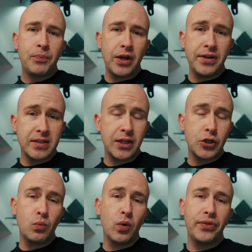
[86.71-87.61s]
under
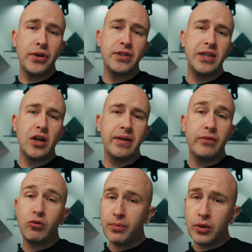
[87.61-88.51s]
section 139 of
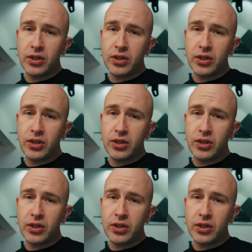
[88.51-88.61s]
the Criminal